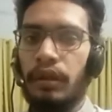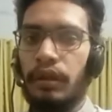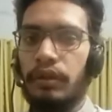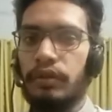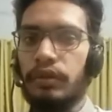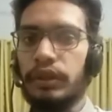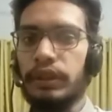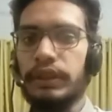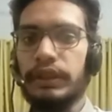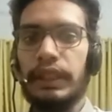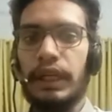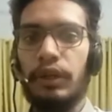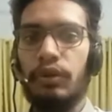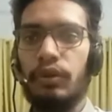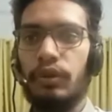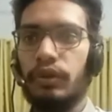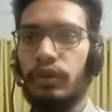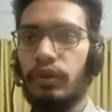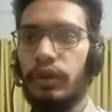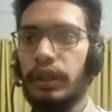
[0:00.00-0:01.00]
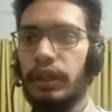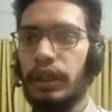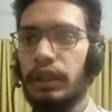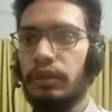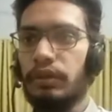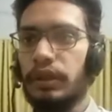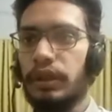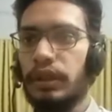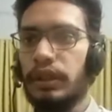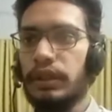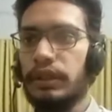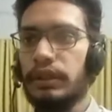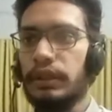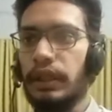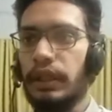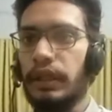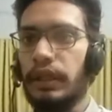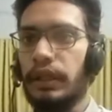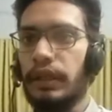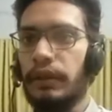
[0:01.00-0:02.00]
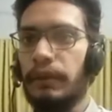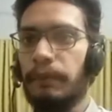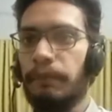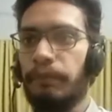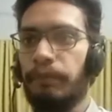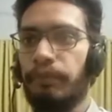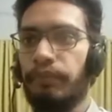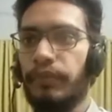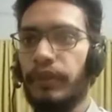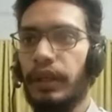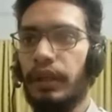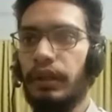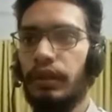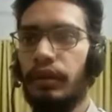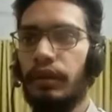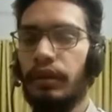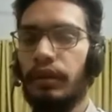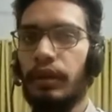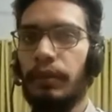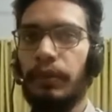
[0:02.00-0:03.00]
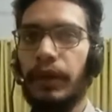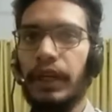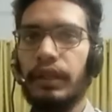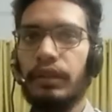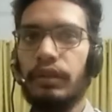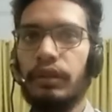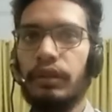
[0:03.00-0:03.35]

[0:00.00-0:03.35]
So this is how you can calculate this, and in the Python